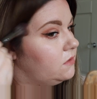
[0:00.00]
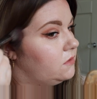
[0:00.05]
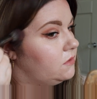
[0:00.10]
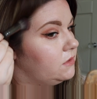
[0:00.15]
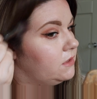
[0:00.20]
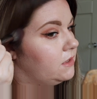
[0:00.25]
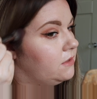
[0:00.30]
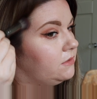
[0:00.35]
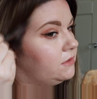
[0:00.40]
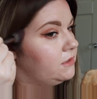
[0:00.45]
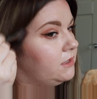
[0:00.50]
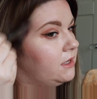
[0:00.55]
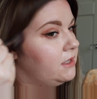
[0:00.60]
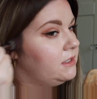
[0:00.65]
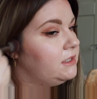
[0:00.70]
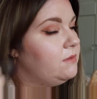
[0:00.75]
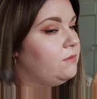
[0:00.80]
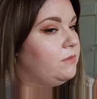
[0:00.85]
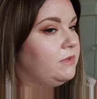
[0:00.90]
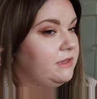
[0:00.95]
So
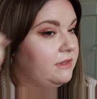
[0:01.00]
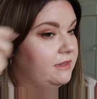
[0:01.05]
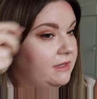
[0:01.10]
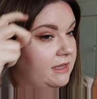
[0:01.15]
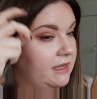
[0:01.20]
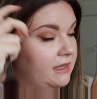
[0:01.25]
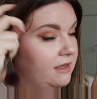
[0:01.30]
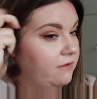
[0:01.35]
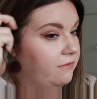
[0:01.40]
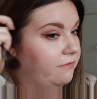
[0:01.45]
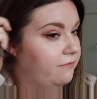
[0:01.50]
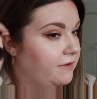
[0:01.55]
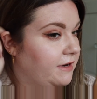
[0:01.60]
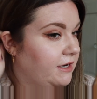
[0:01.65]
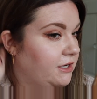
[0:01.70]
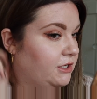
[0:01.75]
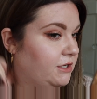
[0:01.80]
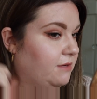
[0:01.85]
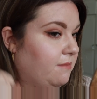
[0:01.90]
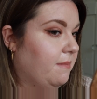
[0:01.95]
starting with the
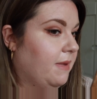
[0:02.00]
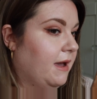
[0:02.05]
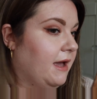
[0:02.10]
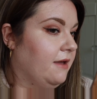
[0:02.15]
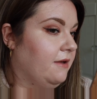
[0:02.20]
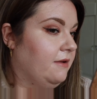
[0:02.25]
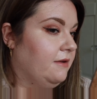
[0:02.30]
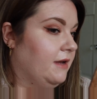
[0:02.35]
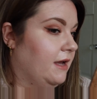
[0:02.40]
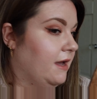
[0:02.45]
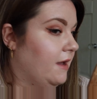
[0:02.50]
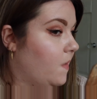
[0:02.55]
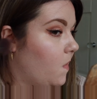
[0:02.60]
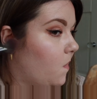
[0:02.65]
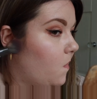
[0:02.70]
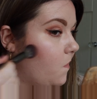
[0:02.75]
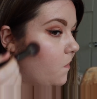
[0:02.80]
finishing powder,